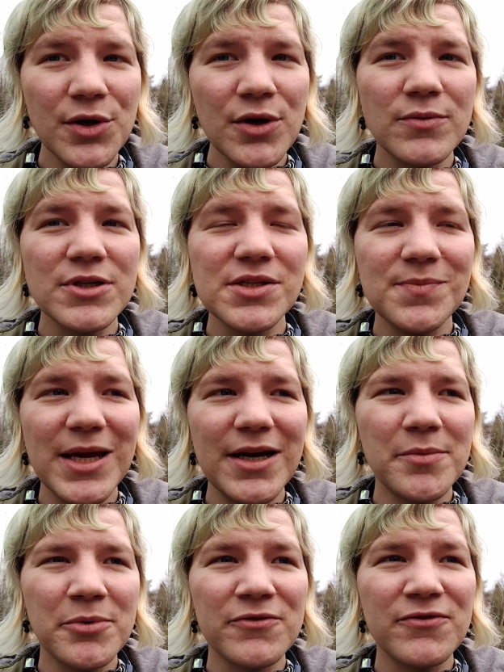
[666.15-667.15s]
which is made
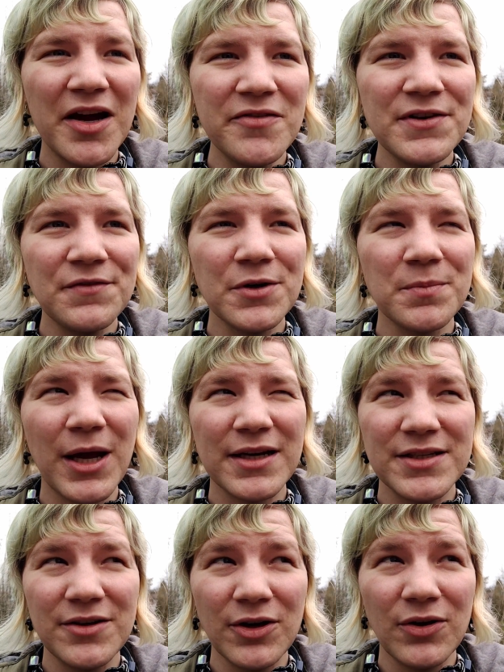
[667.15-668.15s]
up of 5 different
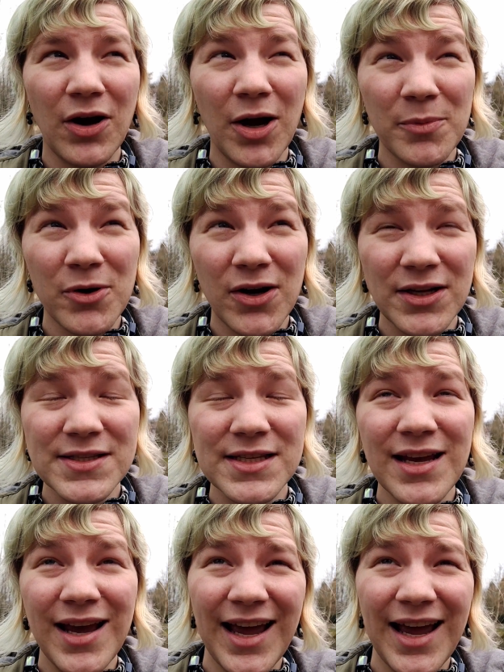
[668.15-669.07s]
bacterial operons